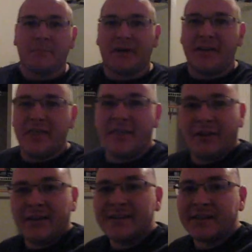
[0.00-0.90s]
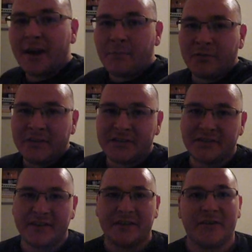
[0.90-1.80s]
But there is a couple things
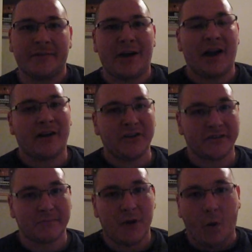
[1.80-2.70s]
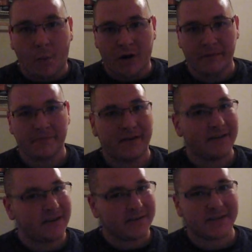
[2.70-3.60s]
you need to know about Iron Gym. One,
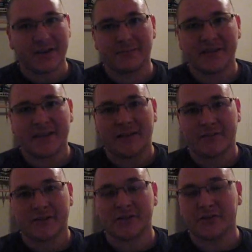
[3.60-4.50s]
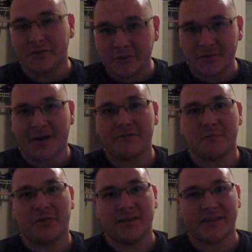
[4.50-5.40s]
it doesn't come together, so you do have to
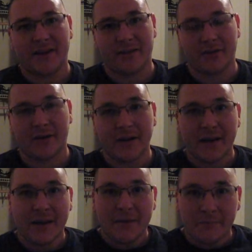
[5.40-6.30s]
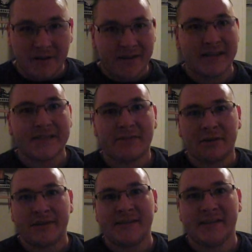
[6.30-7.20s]
put it together. But it's
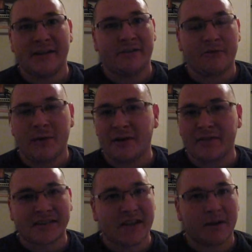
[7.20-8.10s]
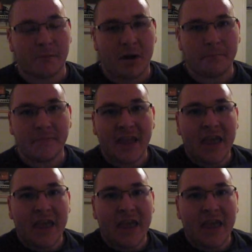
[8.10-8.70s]
fairly easy enough where that's not a problem.